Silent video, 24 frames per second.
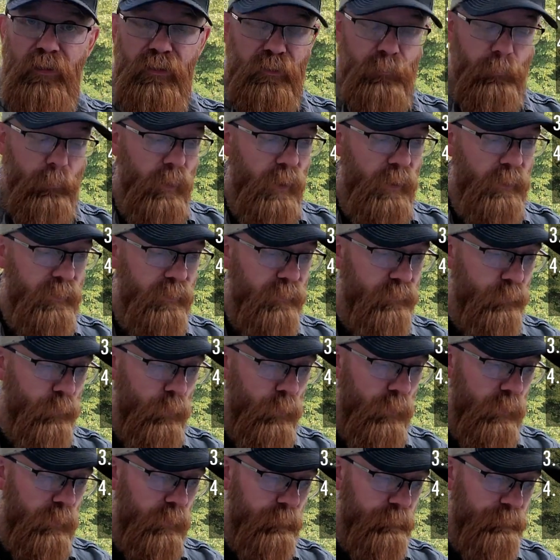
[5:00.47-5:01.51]
this body of
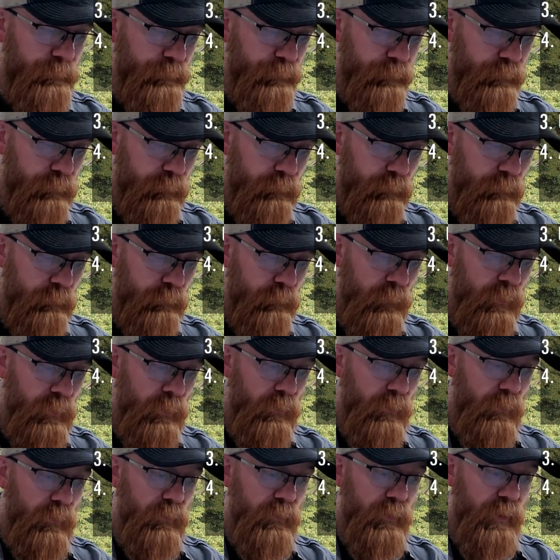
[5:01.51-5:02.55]
work?
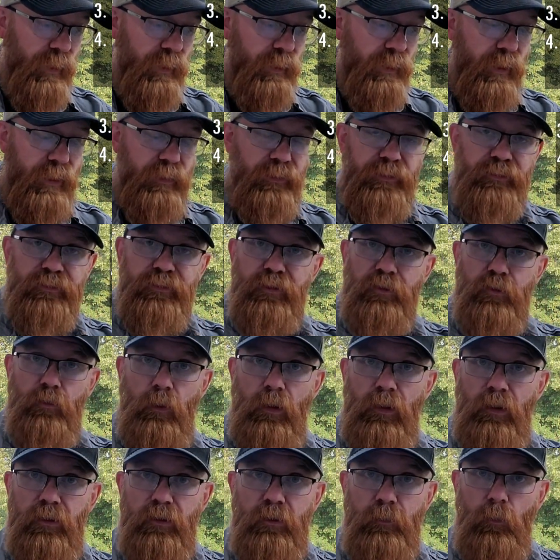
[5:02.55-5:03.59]
Okay, and this is
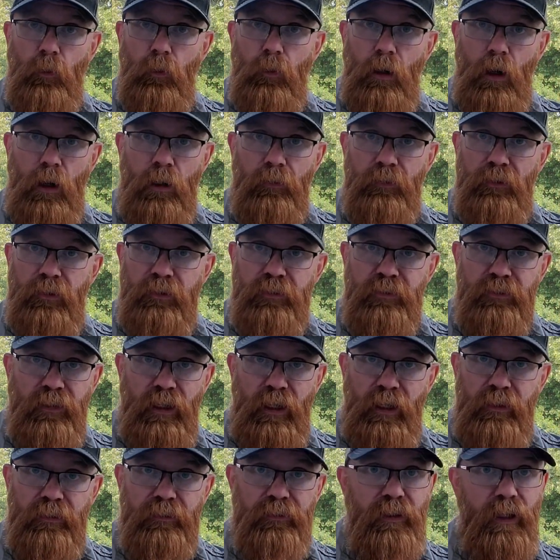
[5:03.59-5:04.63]
where it's more art than
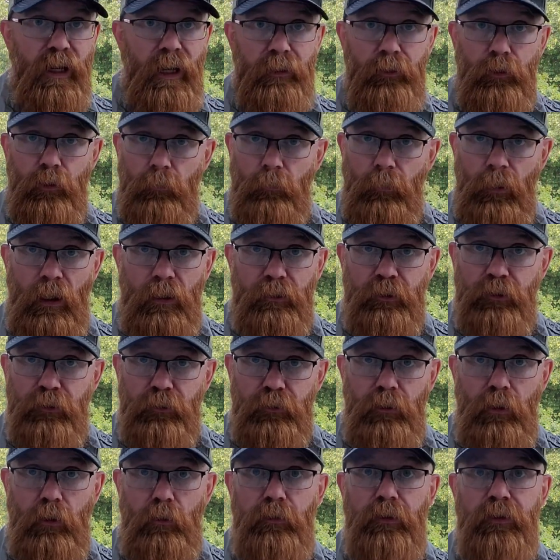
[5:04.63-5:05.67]
science, and your boss
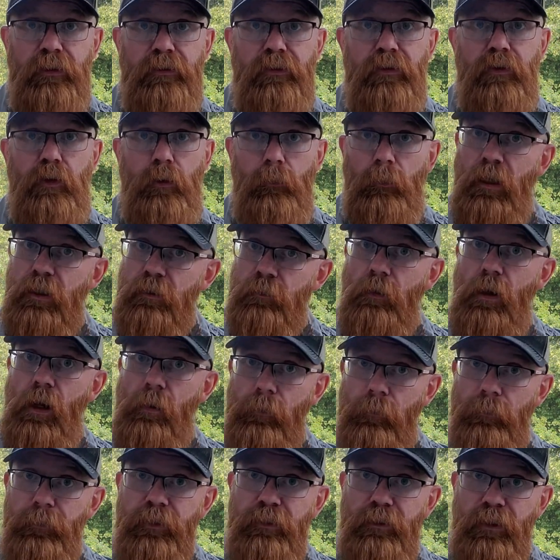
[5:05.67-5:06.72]
should know this. Your boss
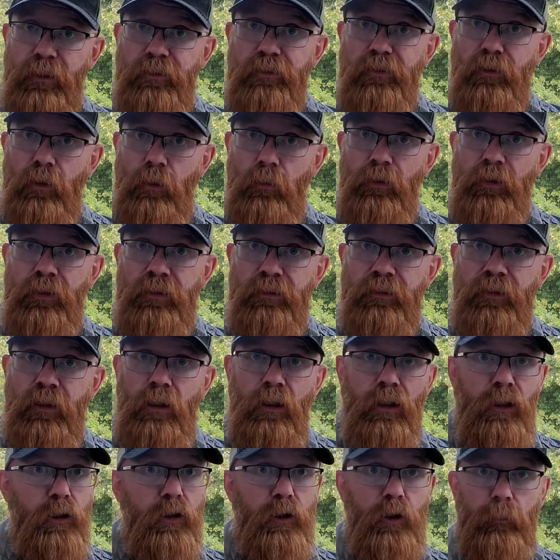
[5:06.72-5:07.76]
probably does know this.
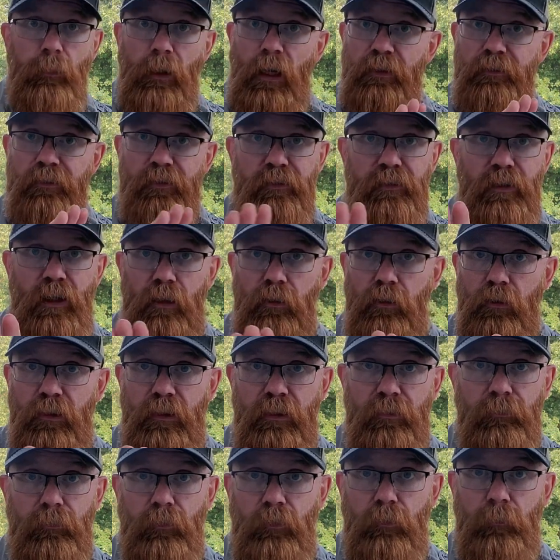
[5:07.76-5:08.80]
Your boss is not
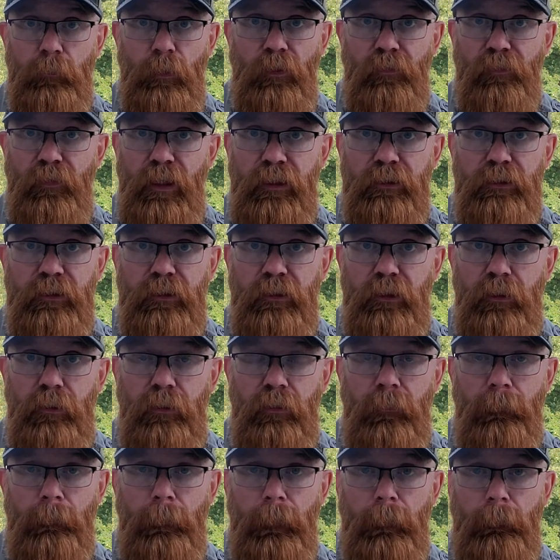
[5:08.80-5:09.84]
looking for perfection
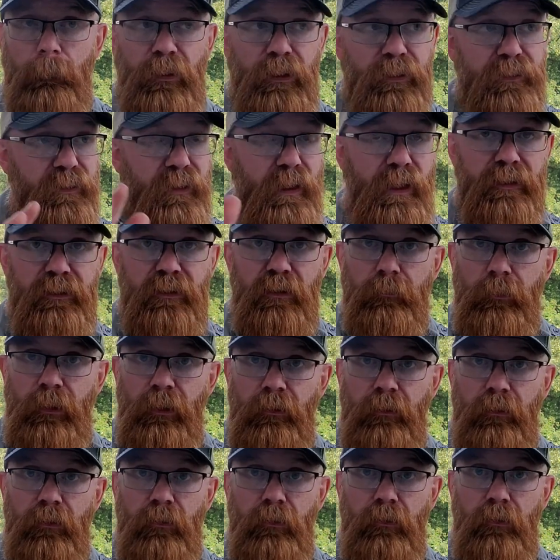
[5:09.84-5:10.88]
here, it's an
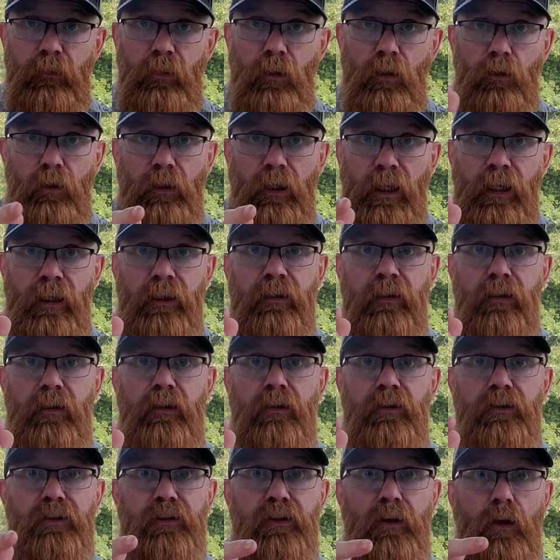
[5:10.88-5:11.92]
estimate. Okay,
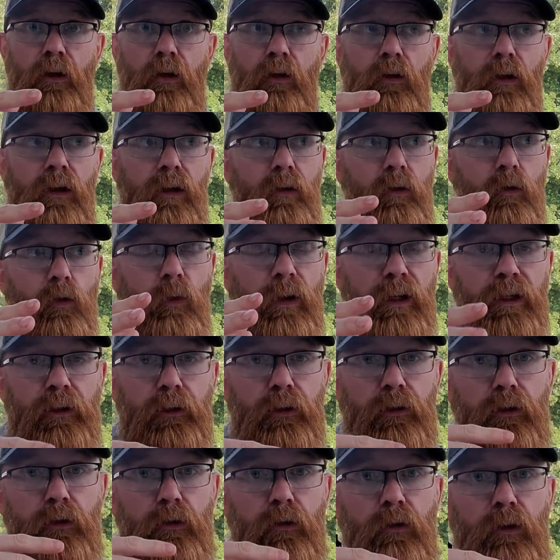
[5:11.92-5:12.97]
so when
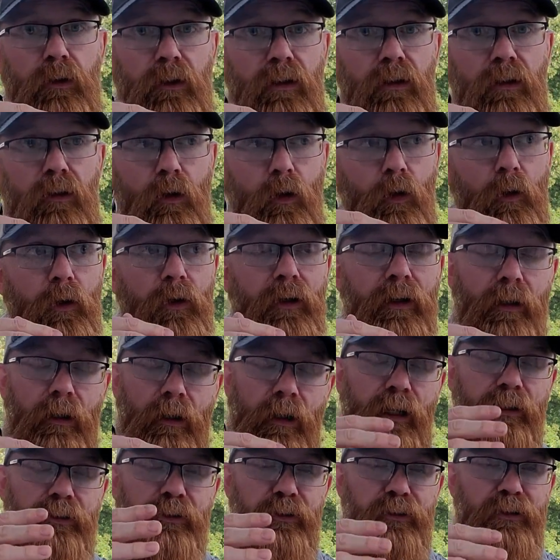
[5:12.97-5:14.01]
you or
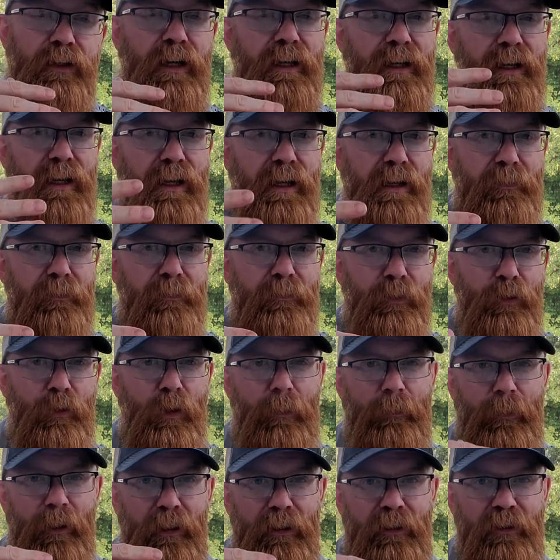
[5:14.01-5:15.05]
I should say, if you,
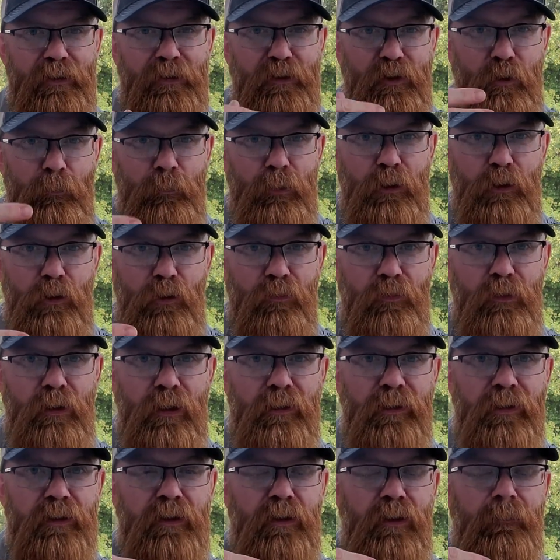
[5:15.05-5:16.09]
I'm not going to assume that you've
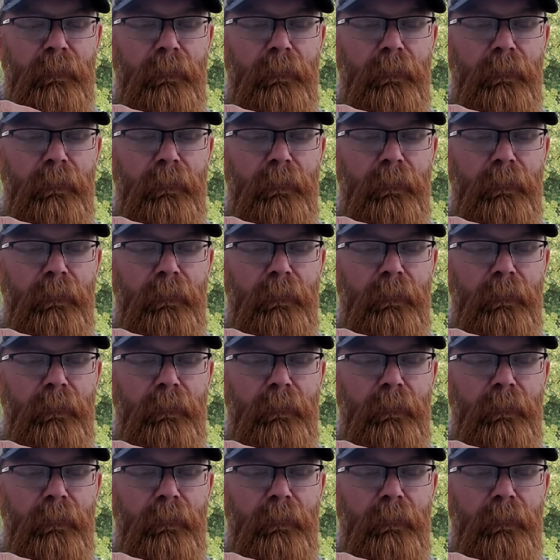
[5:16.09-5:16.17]
done this,